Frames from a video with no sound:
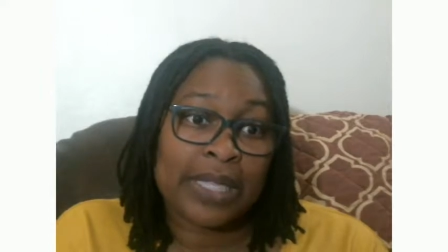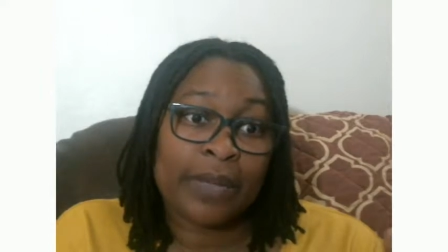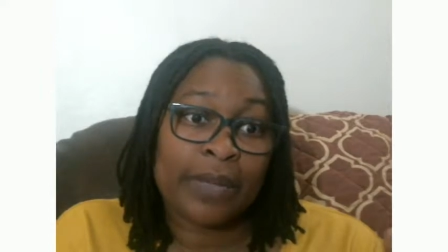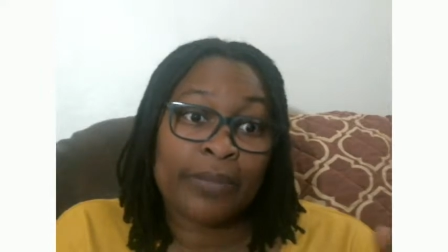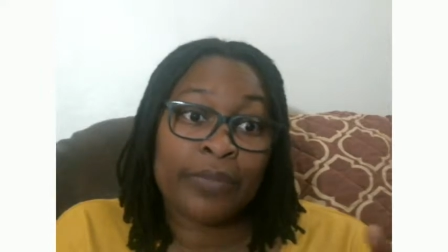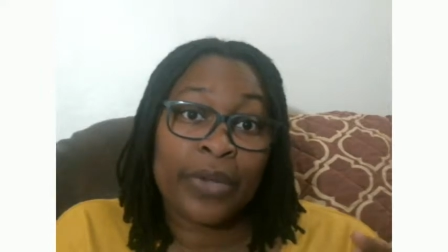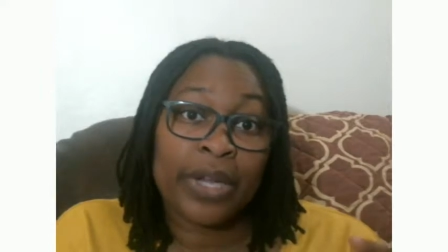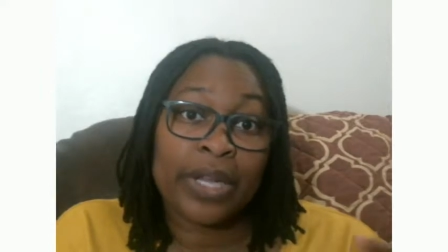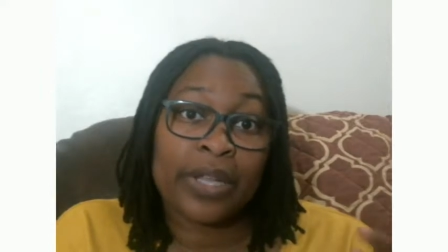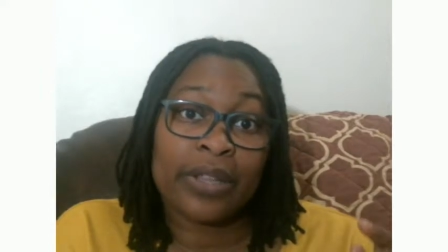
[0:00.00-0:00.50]
I'm
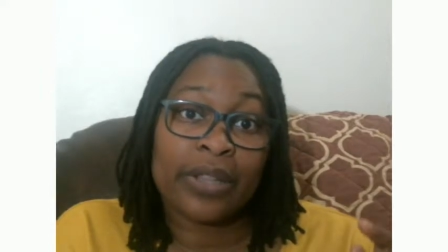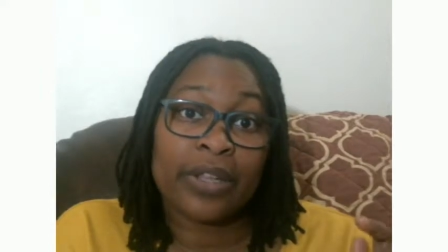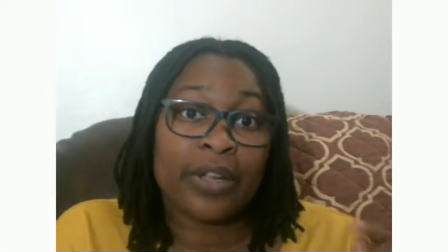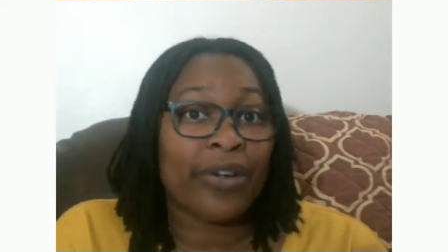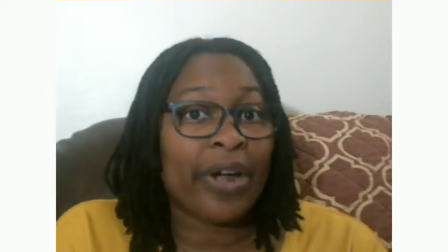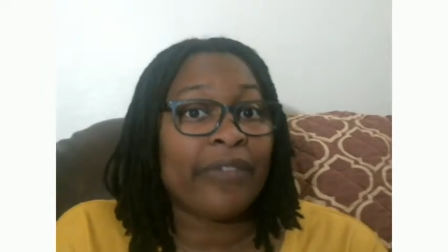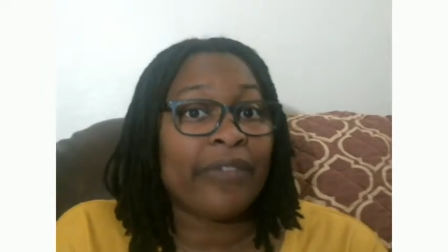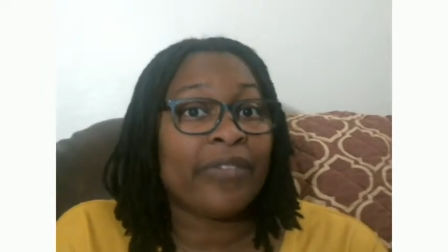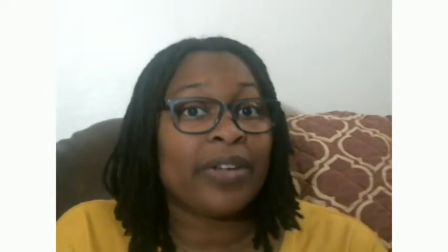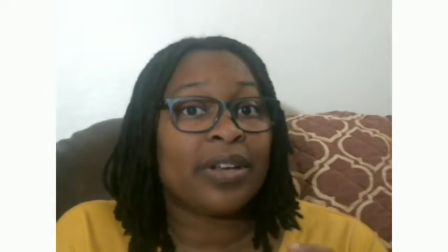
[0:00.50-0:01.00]
reading the
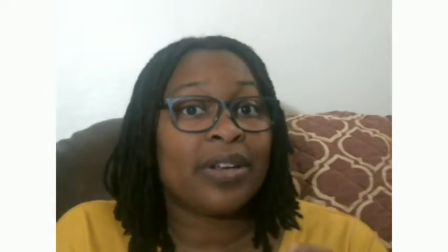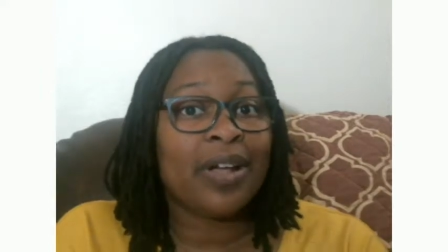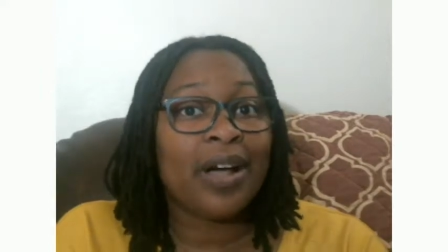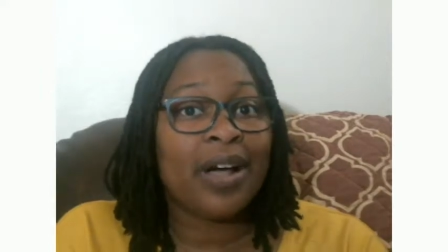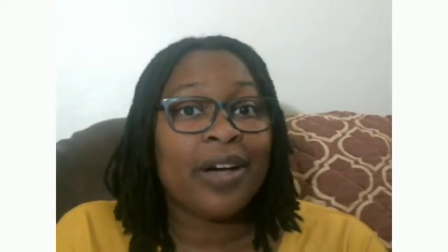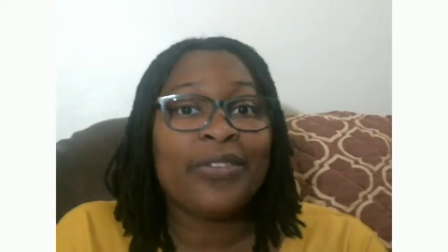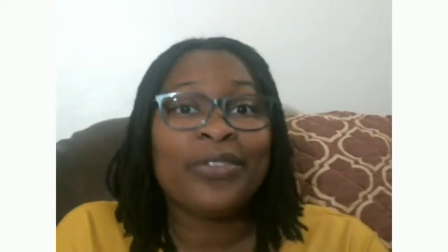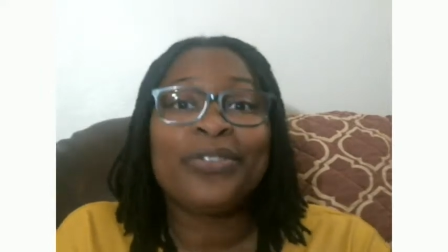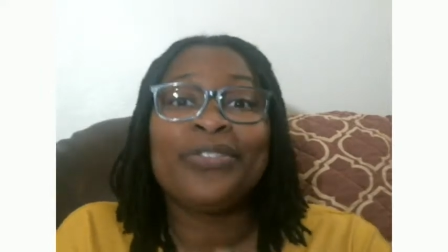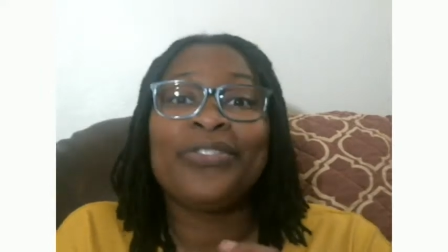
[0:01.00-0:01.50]
graphic
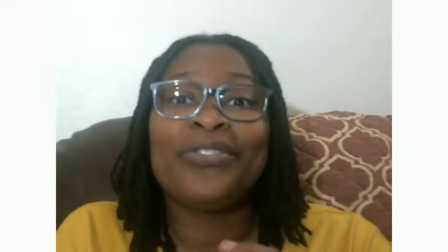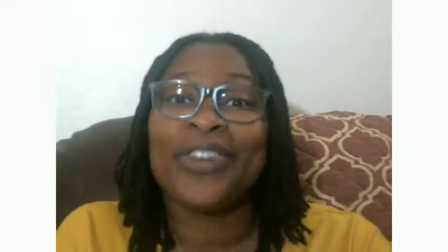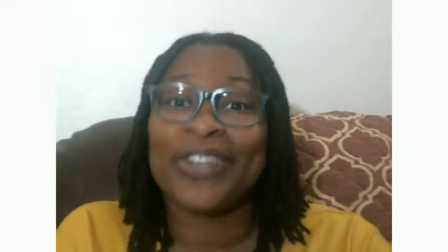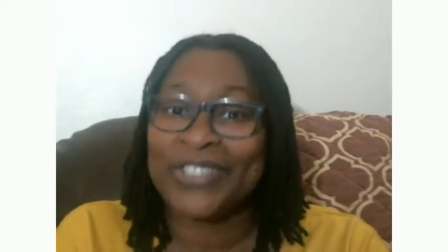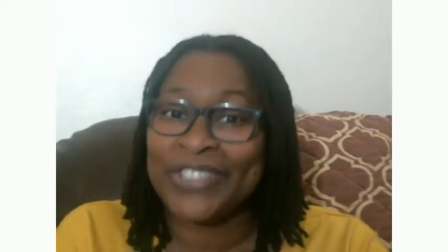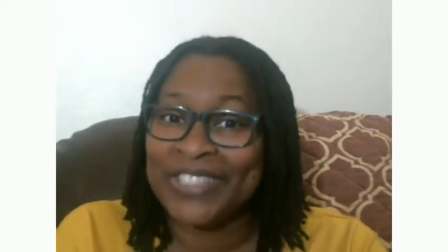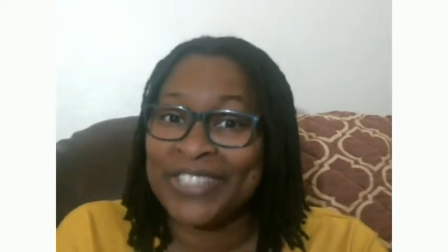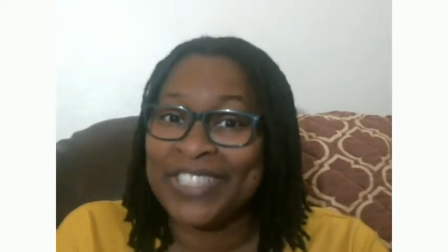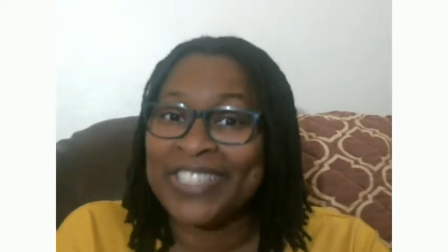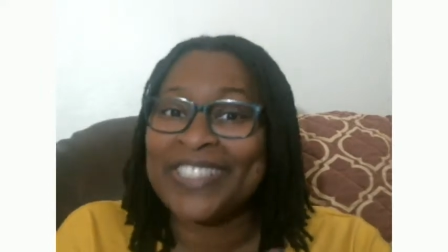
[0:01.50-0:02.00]
novel
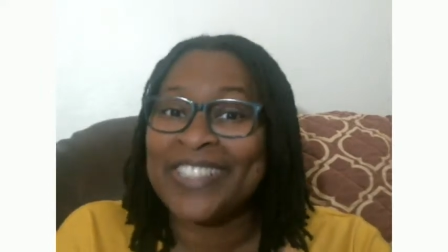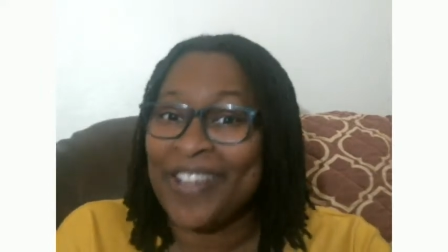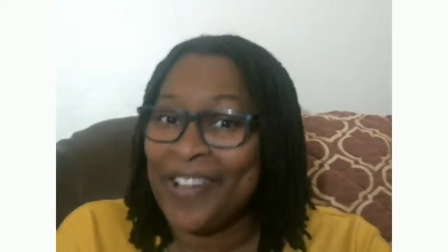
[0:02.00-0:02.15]
versions